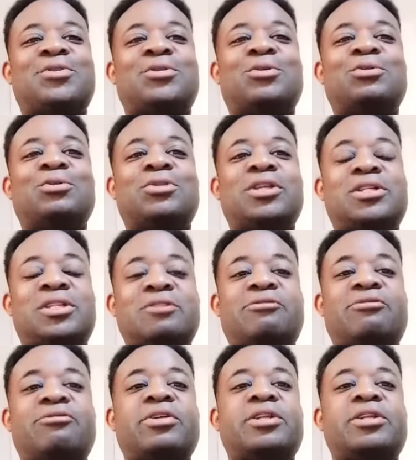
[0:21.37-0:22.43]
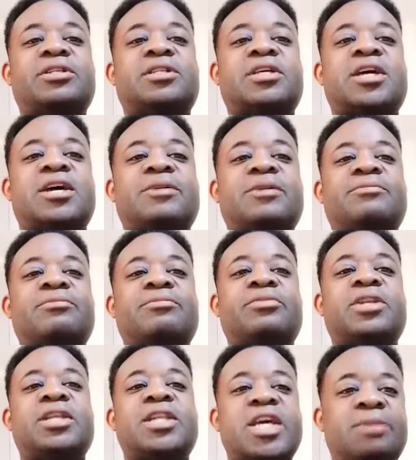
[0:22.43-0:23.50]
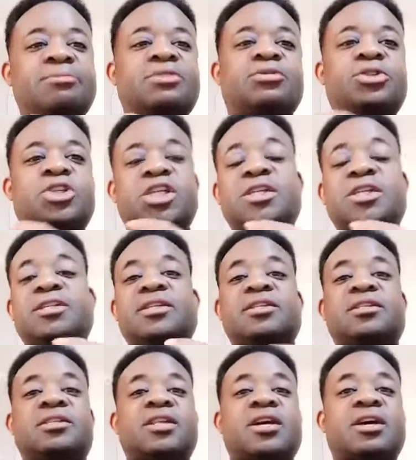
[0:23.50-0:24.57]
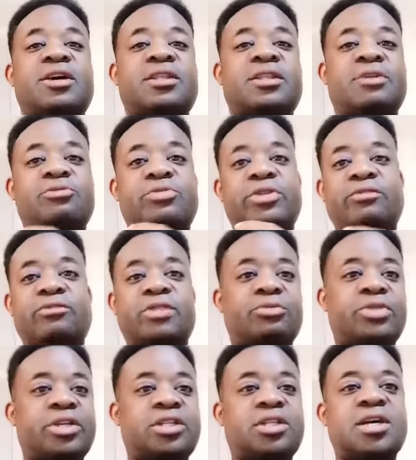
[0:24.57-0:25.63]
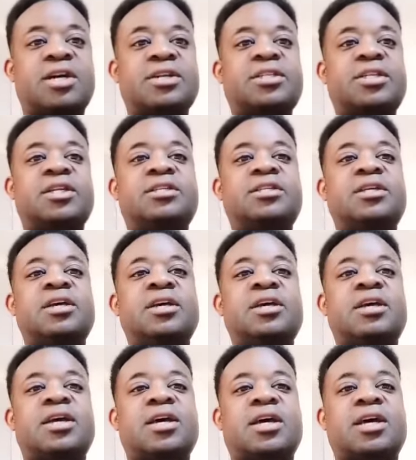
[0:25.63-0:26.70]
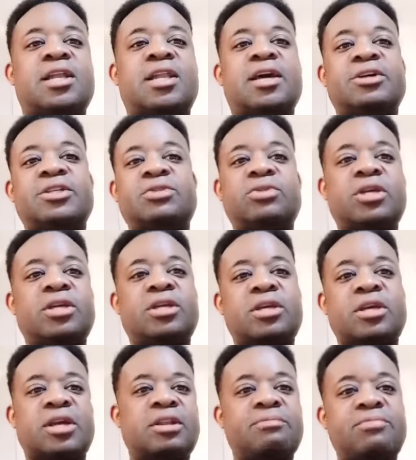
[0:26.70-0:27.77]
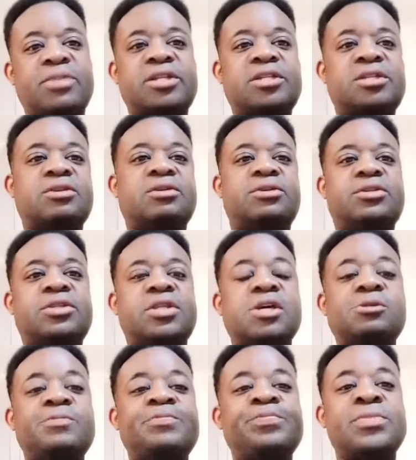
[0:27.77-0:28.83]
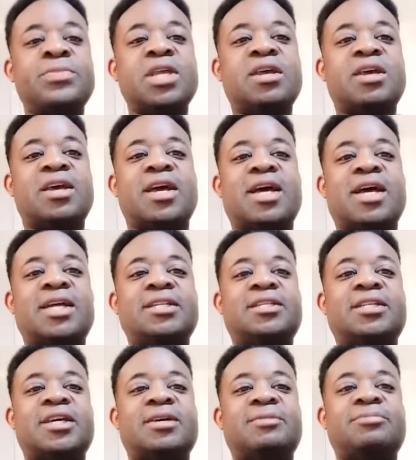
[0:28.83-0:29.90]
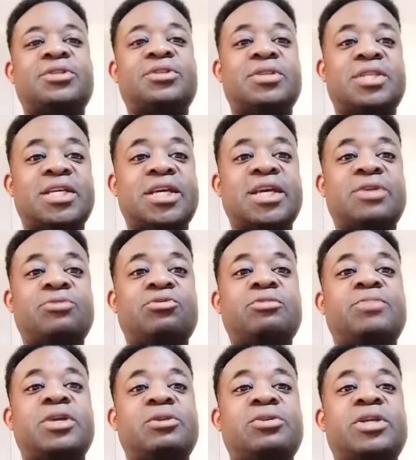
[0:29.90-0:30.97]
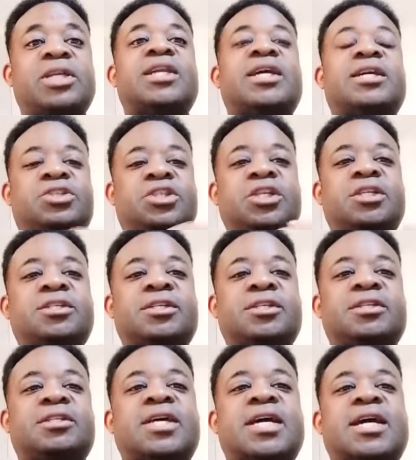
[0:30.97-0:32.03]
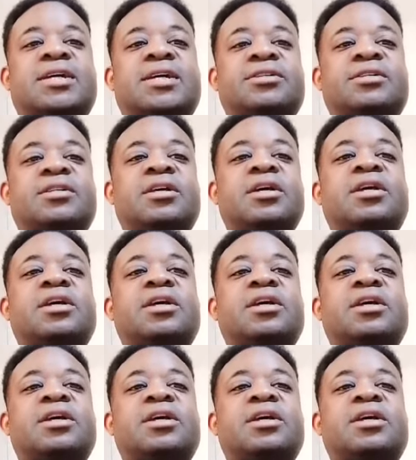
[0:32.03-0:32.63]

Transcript: all the different names for Jesus that we started last week and a bit or so. And today we'll be looking at Jesus as